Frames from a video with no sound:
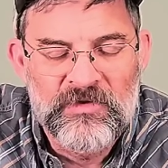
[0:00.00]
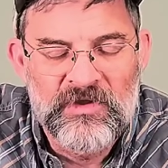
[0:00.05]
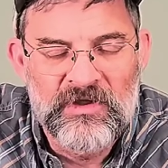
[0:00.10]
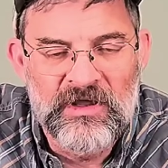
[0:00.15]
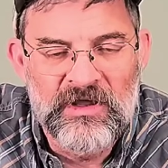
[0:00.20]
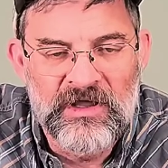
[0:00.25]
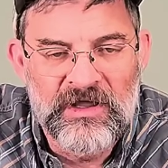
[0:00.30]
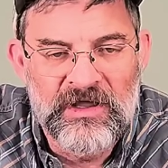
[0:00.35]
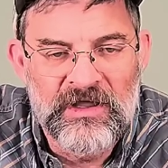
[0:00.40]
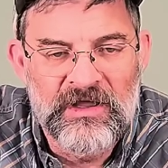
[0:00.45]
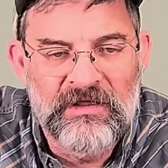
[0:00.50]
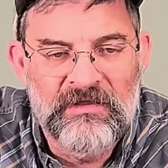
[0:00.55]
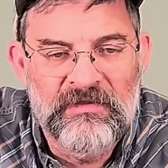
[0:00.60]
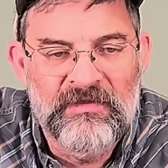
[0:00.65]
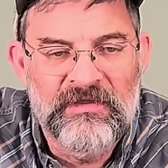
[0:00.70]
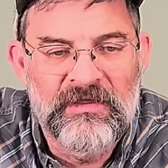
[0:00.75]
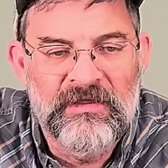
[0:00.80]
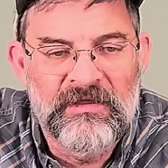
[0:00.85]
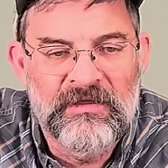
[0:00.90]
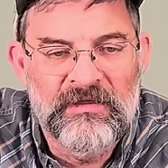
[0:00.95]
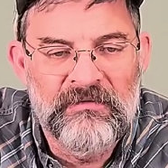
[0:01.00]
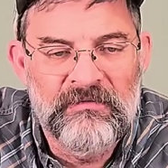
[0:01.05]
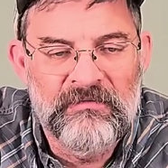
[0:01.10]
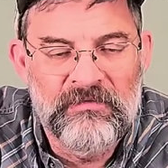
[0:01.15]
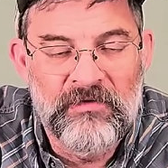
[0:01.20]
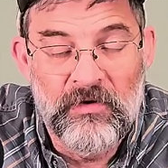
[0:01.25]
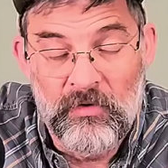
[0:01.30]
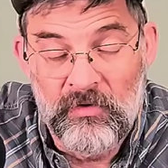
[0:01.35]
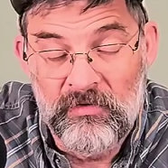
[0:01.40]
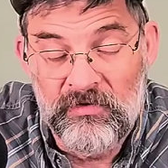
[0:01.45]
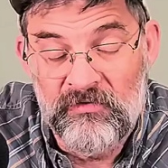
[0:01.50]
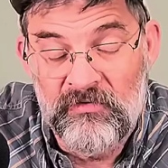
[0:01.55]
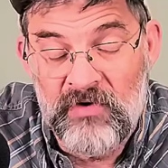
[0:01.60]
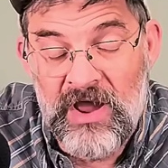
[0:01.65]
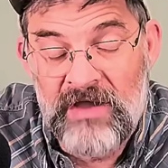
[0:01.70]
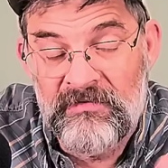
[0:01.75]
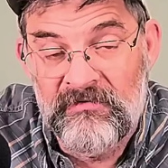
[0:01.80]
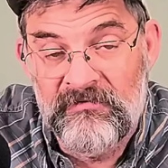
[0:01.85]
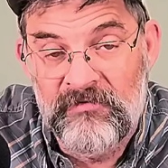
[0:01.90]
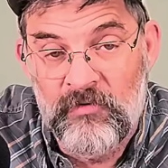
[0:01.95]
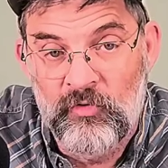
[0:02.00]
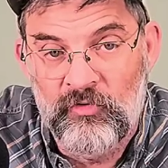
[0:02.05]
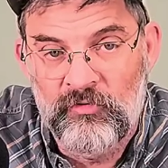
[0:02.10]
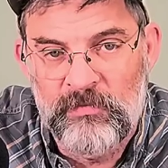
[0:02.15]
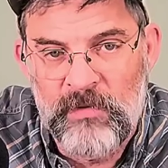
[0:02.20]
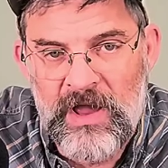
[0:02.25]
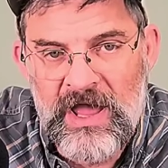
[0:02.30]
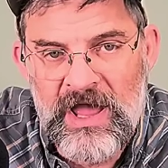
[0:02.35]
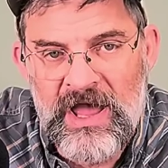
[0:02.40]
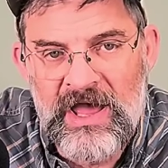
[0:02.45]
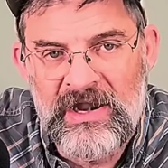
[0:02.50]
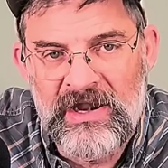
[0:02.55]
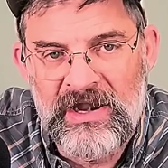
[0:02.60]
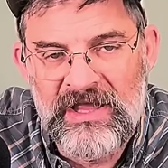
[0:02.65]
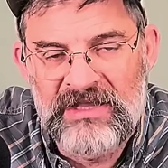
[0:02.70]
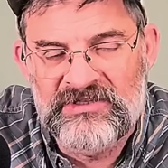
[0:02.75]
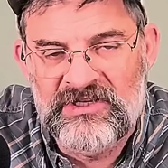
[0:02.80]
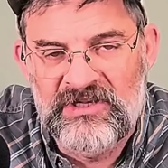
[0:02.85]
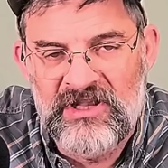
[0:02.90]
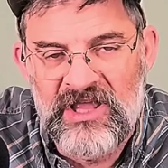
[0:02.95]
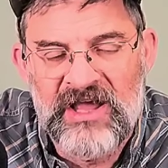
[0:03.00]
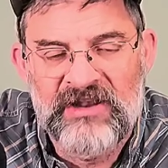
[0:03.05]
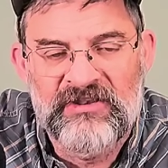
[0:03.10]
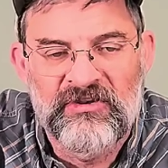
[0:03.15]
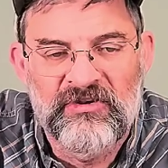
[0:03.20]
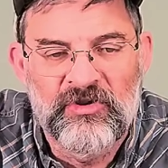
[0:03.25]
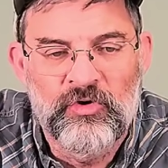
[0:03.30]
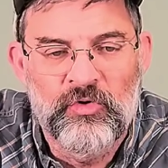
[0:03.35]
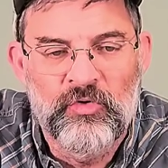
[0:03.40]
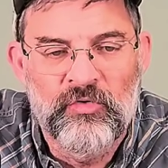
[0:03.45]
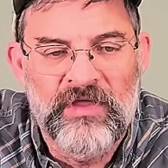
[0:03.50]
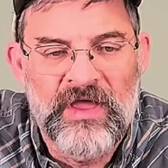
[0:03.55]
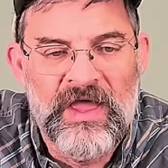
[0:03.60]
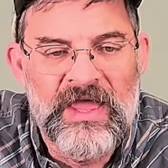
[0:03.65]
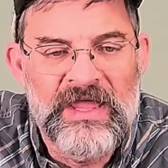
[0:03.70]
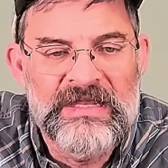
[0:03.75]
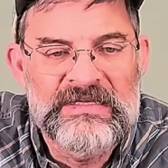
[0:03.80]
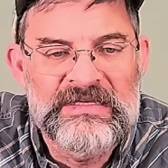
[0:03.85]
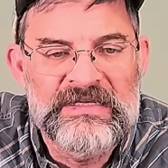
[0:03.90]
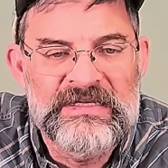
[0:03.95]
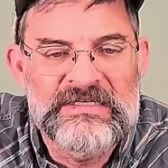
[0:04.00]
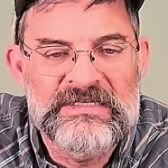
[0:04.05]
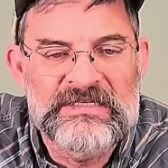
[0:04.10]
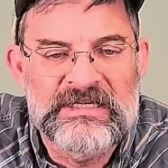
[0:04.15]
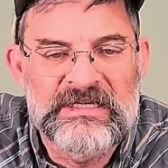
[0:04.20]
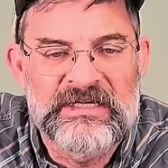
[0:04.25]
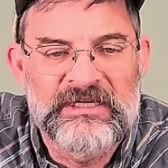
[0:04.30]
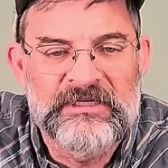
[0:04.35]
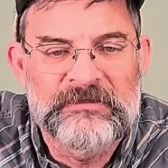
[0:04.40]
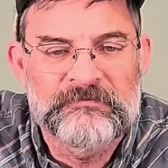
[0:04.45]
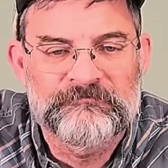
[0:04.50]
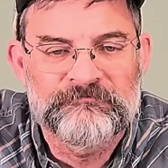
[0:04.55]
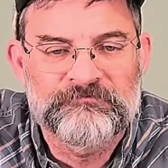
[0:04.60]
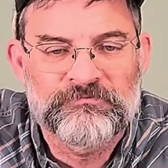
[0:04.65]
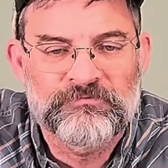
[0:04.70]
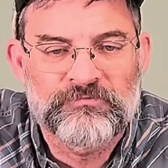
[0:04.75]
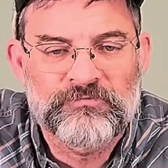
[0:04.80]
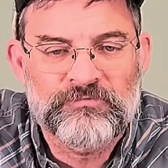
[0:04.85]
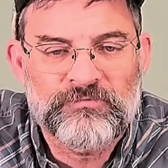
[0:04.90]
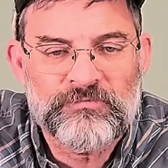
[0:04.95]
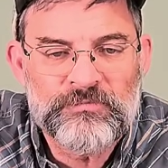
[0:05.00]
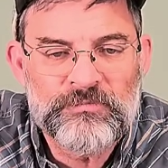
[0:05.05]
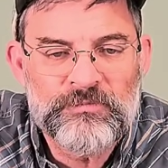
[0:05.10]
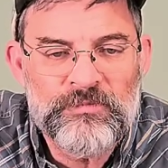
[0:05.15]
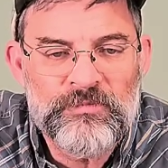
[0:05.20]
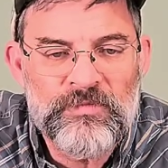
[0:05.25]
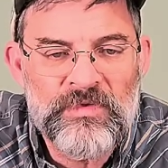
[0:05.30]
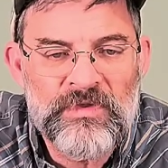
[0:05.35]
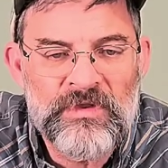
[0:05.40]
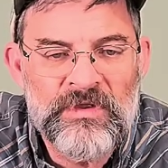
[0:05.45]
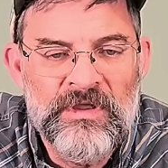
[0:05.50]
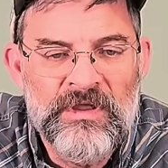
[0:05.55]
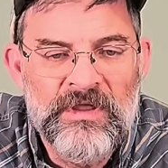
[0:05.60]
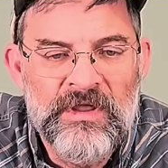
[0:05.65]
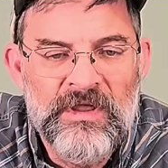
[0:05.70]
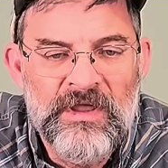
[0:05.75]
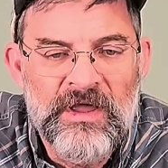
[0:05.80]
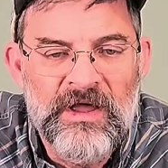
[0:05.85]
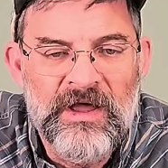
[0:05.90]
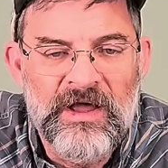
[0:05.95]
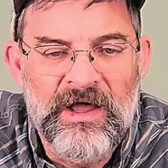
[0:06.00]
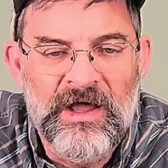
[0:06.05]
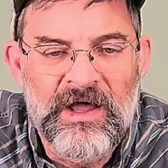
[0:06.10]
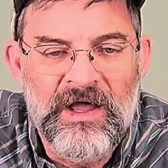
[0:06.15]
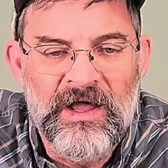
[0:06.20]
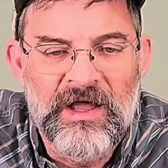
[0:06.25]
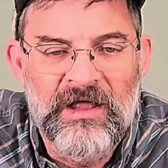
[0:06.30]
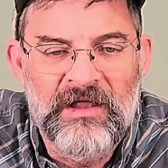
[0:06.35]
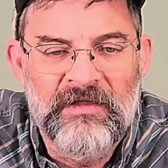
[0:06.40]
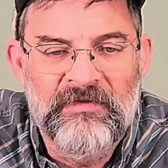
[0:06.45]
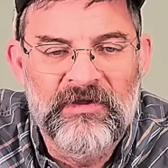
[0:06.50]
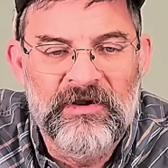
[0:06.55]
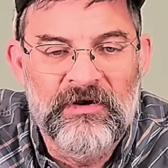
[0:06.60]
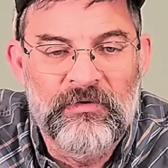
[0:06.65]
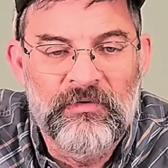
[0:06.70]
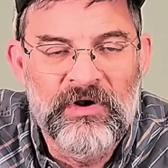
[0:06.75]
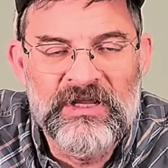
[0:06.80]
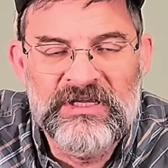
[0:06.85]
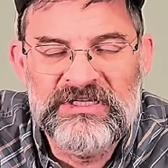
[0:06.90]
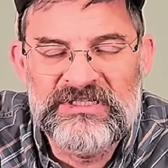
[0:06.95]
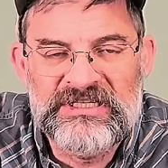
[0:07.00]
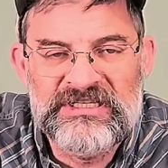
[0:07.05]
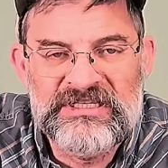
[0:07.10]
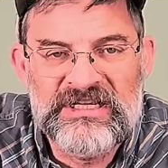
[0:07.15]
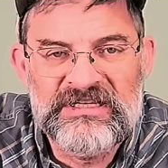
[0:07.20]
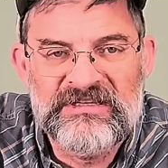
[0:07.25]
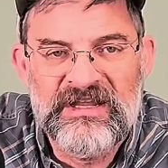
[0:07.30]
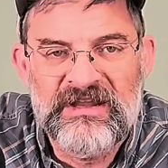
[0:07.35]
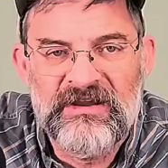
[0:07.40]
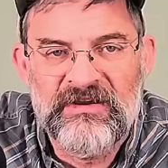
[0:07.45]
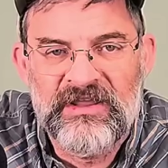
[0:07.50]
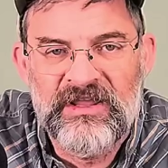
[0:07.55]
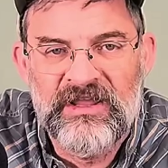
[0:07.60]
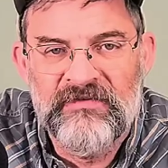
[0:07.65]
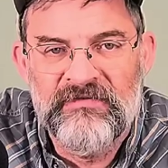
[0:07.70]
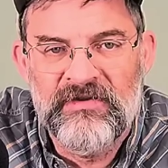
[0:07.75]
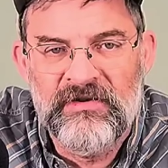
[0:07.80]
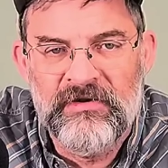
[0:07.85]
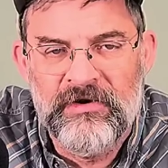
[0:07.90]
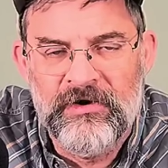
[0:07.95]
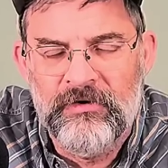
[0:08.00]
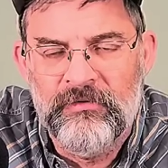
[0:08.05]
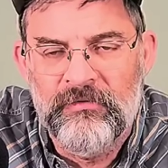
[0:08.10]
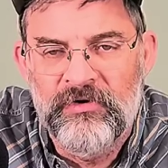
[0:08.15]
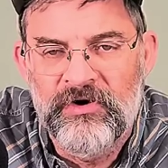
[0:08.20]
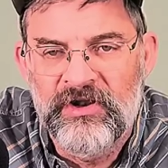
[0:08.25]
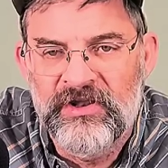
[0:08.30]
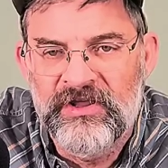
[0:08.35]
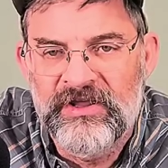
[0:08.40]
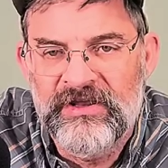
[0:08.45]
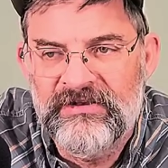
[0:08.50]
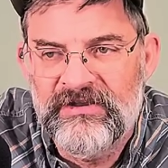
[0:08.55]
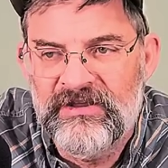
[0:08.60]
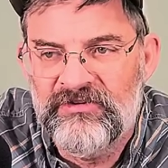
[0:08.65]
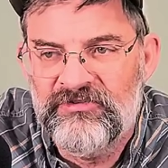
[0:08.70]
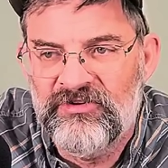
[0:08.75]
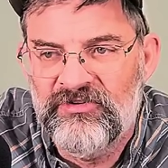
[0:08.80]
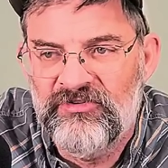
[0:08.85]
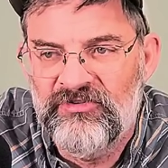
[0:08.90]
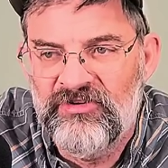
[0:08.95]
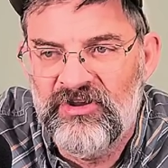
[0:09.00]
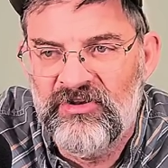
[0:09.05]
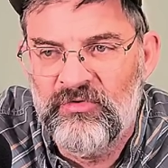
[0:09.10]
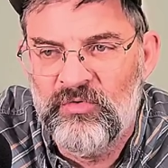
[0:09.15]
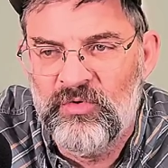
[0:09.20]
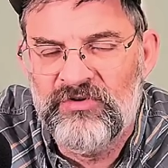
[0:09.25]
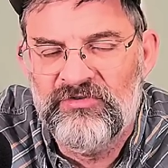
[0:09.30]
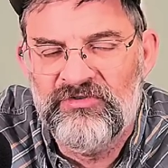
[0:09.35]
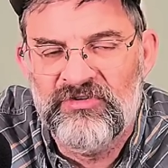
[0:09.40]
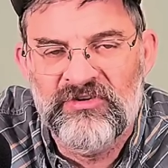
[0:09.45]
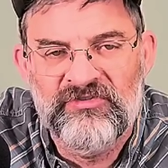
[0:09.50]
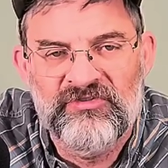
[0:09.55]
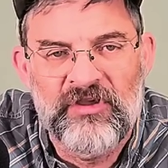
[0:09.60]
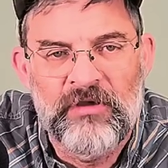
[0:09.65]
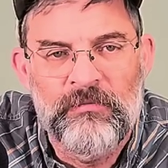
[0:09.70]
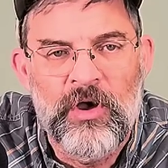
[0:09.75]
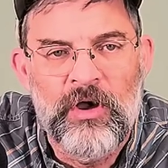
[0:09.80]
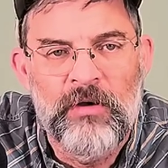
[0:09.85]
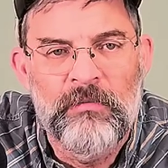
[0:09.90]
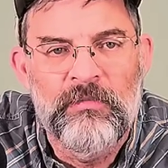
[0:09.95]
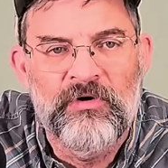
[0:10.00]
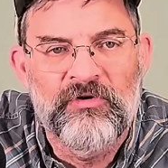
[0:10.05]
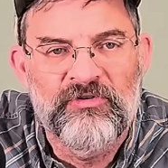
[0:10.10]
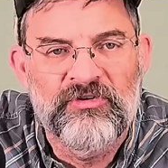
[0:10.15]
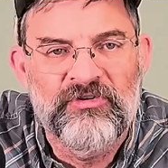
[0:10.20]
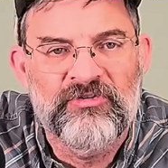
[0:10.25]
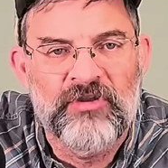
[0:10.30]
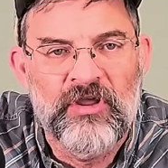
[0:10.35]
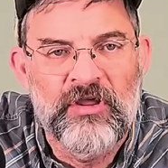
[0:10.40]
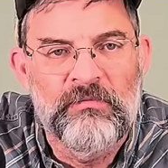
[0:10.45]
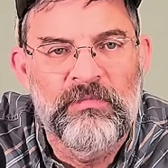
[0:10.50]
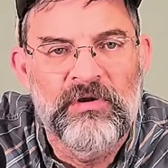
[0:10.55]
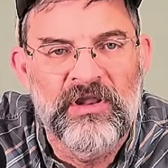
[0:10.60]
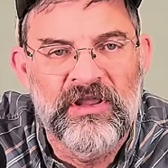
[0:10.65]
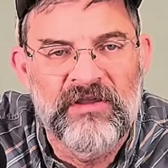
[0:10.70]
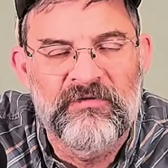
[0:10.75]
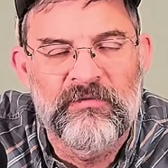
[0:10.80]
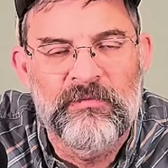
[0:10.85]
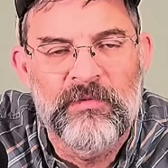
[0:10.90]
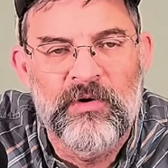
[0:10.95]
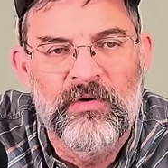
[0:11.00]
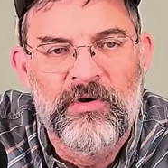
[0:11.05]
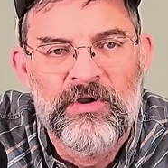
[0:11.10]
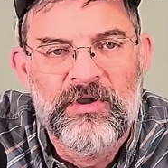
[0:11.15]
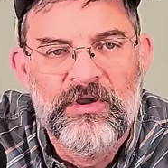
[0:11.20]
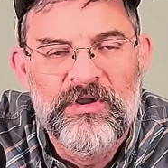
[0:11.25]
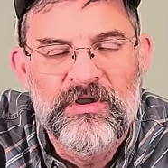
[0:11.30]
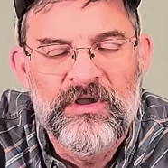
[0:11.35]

the driving force behind it has a lot to do with the ATC. The reasons that they're given are really disingenuous, and some of them are just unbelievable.